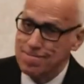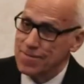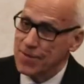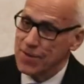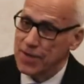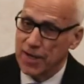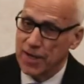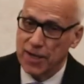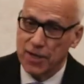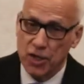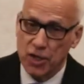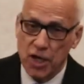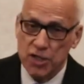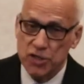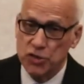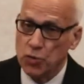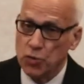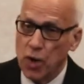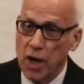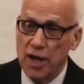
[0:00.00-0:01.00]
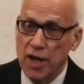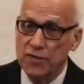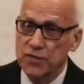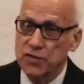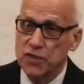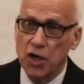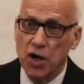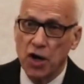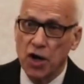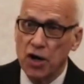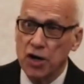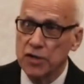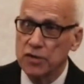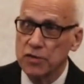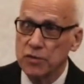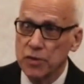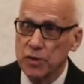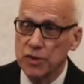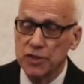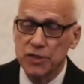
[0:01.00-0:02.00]
And Lot's wife's heart
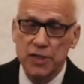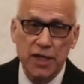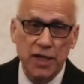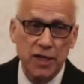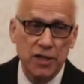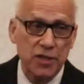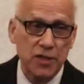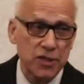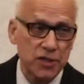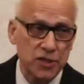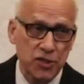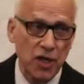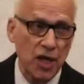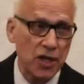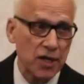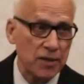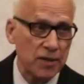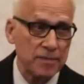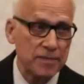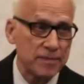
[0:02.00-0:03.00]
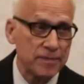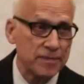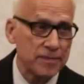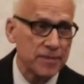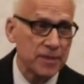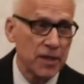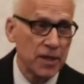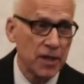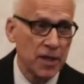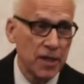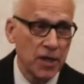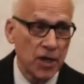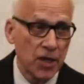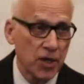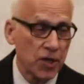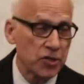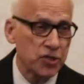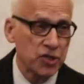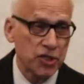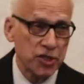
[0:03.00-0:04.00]
was in Sodom.
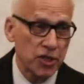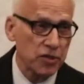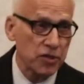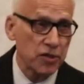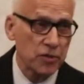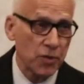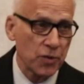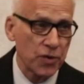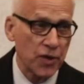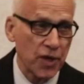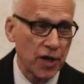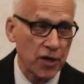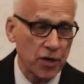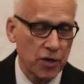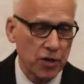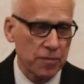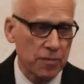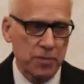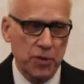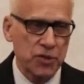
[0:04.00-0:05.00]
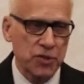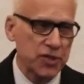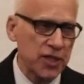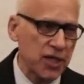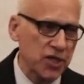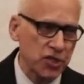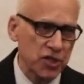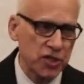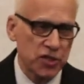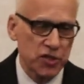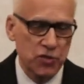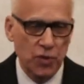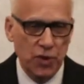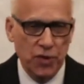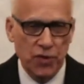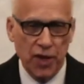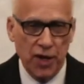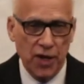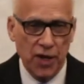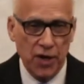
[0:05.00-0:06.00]
Her children were there. Her possessions were
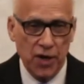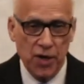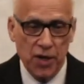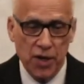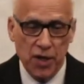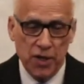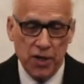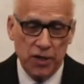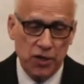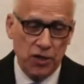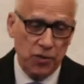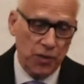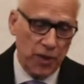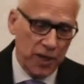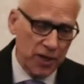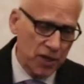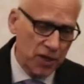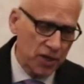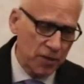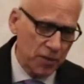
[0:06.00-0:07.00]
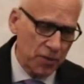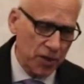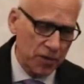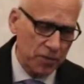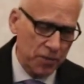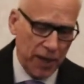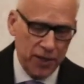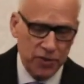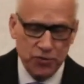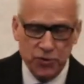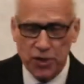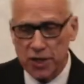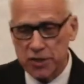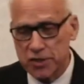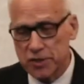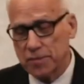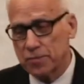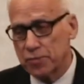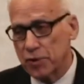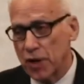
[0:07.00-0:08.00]
there. You read in the book Patriarchs
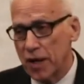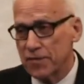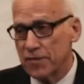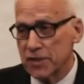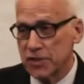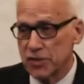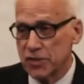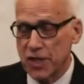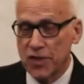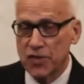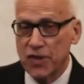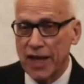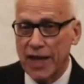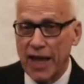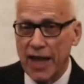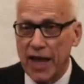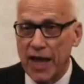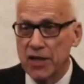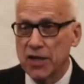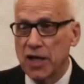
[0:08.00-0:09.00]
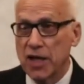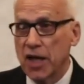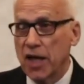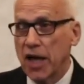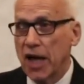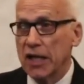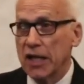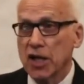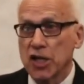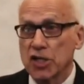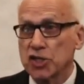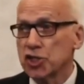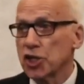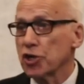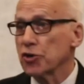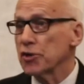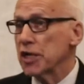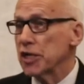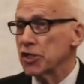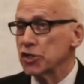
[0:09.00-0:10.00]
and Prophets that they had a
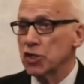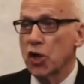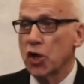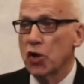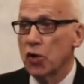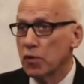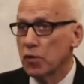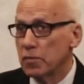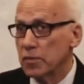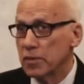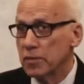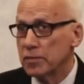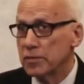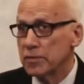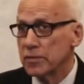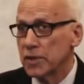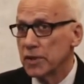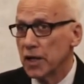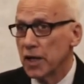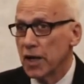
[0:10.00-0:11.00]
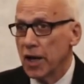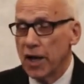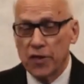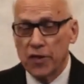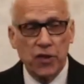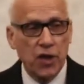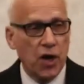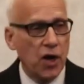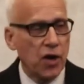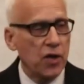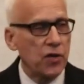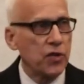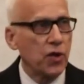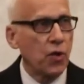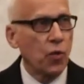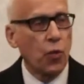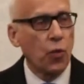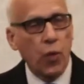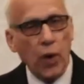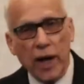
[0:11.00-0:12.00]
luxurious home. The
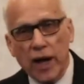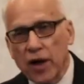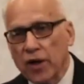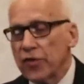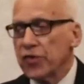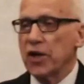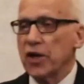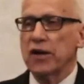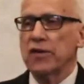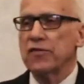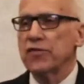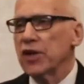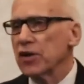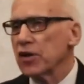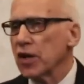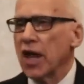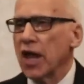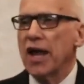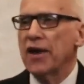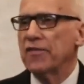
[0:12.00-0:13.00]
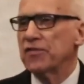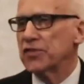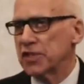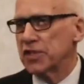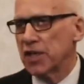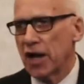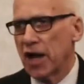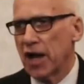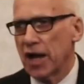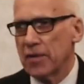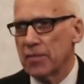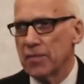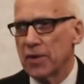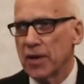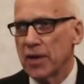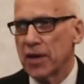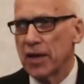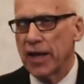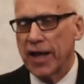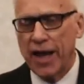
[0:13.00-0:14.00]
wealth of their lifetime
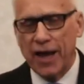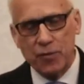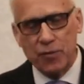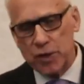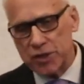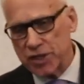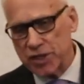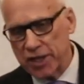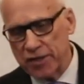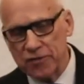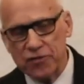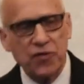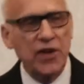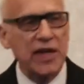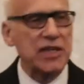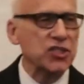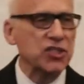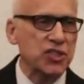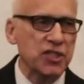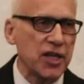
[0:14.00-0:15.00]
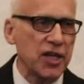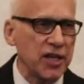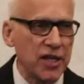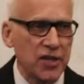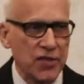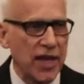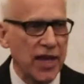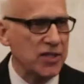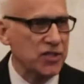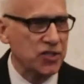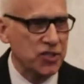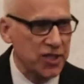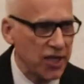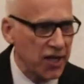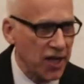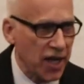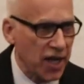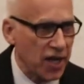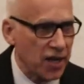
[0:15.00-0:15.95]
was invested in that city.